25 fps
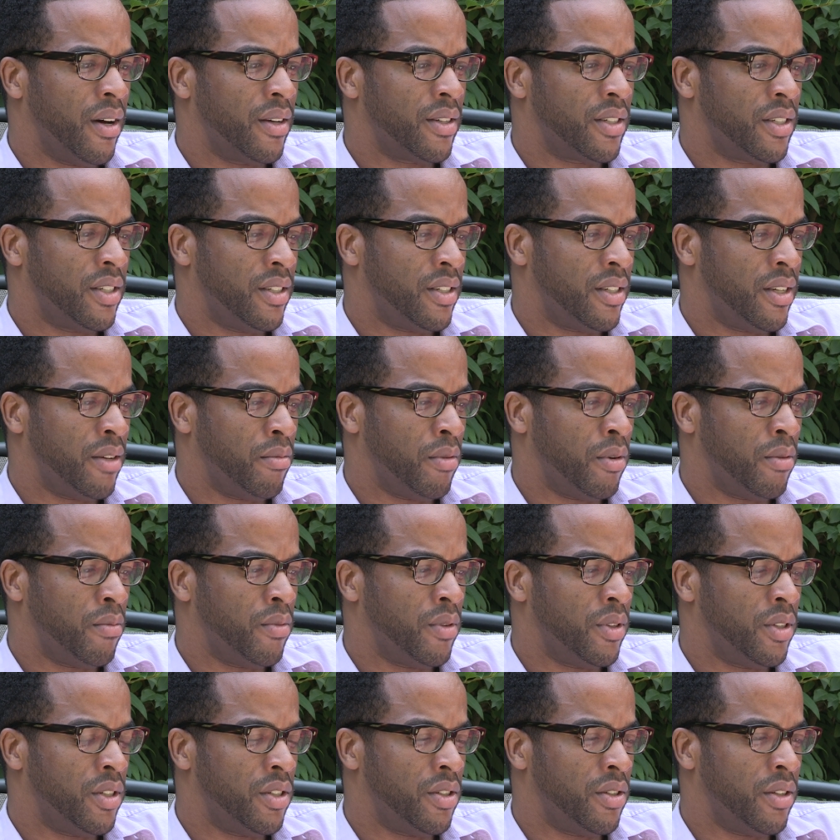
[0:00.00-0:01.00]
she said, what
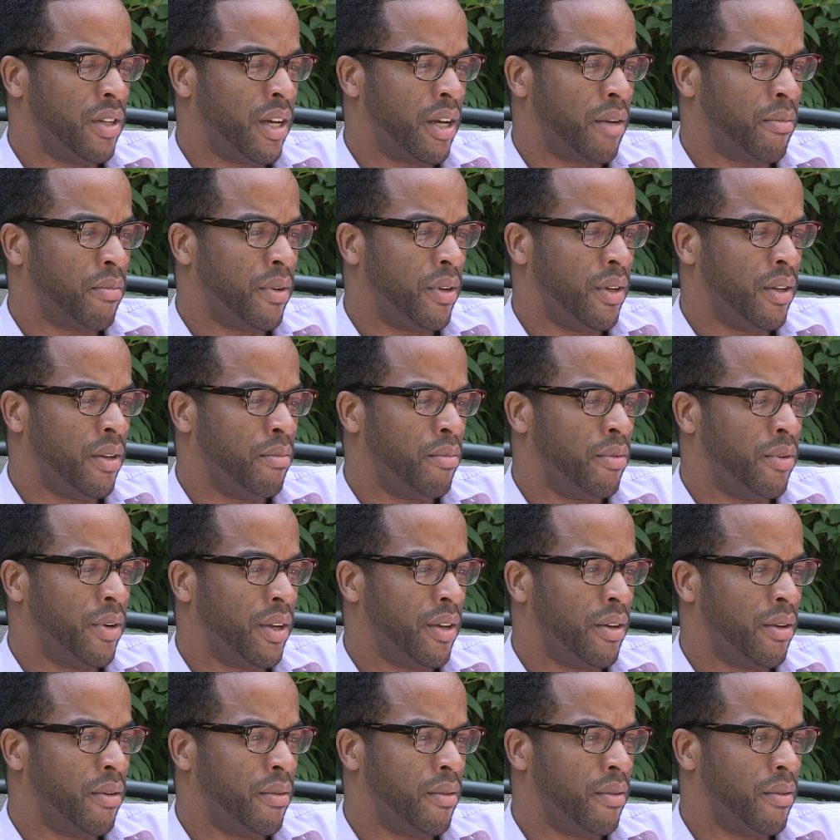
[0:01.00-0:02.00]
would you like me to bring
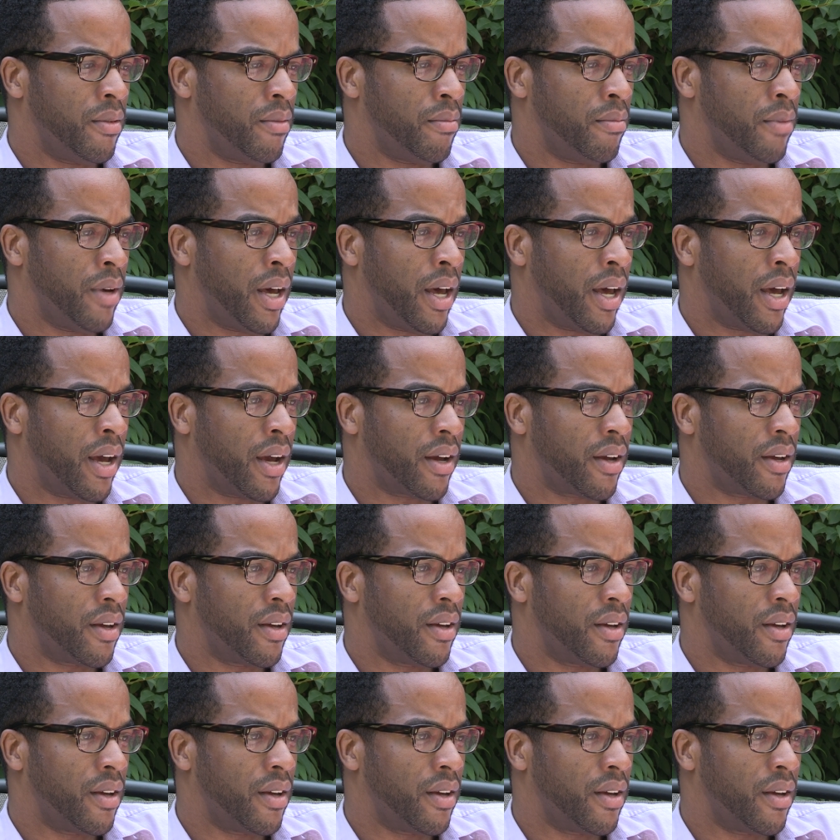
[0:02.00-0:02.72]
you back?